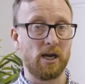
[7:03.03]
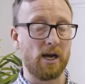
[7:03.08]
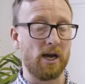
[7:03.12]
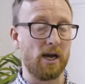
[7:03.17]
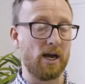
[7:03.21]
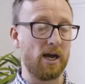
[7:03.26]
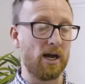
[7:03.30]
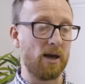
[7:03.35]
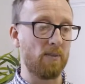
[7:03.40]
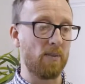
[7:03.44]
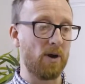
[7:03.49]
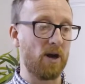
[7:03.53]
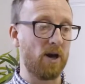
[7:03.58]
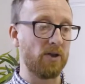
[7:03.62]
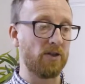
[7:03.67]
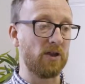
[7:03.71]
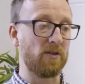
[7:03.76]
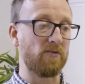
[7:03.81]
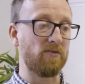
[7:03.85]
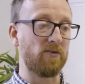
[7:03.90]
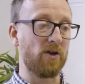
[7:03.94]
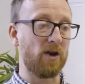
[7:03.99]
I
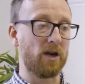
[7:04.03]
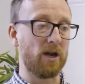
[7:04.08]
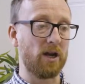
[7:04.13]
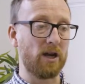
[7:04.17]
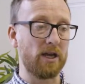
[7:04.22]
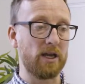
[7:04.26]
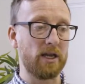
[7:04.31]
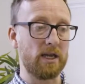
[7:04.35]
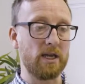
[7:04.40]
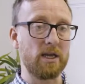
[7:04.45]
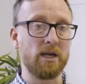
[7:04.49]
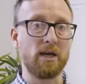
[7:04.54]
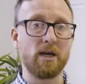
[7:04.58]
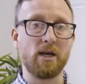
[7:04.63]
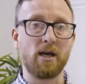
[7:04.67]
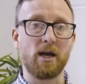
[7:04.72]
think finally,